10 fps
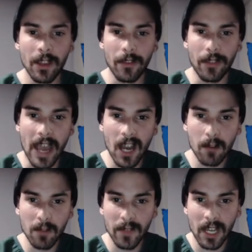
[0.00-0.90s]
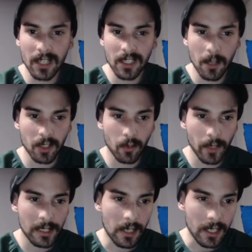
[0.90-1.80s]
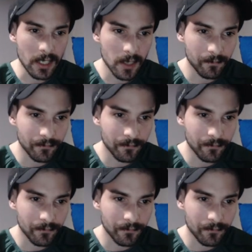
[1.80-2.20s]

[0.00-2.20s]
Now moving on to number three in the list,